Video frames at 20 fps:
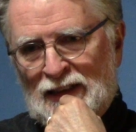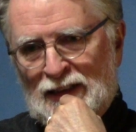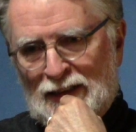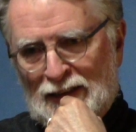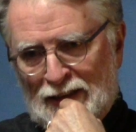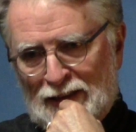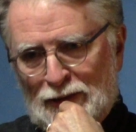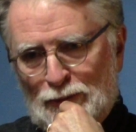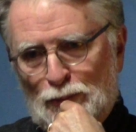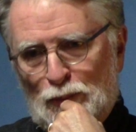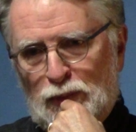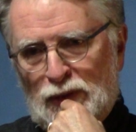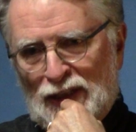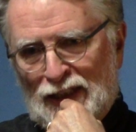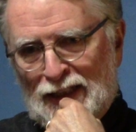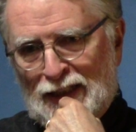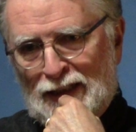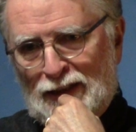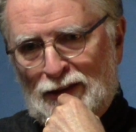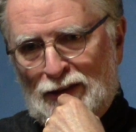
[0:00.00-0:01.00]
He
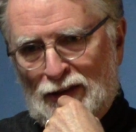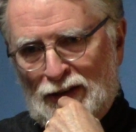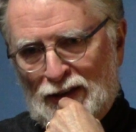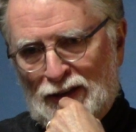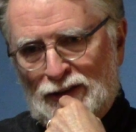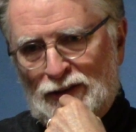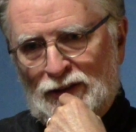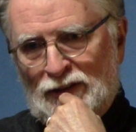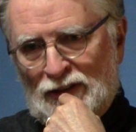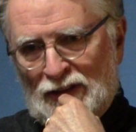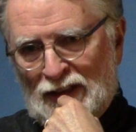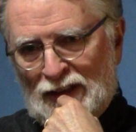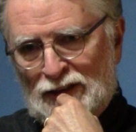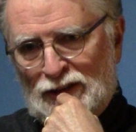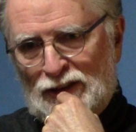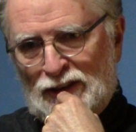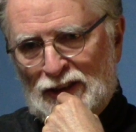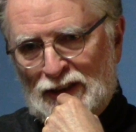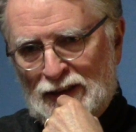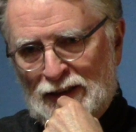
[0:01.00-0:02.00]
complained that
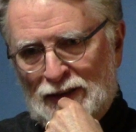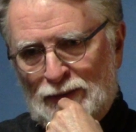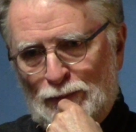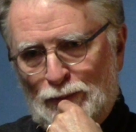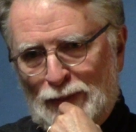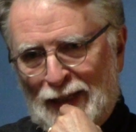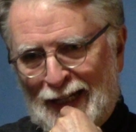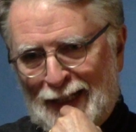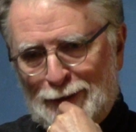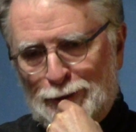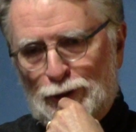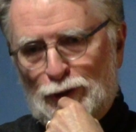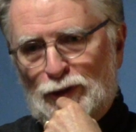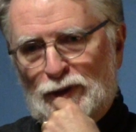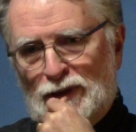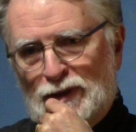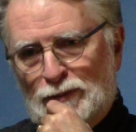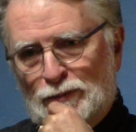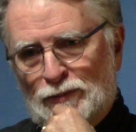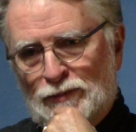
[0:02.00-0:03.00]
she
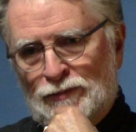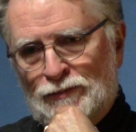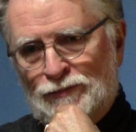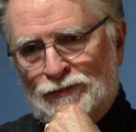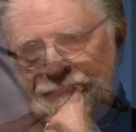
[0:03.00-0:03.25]
badgered him.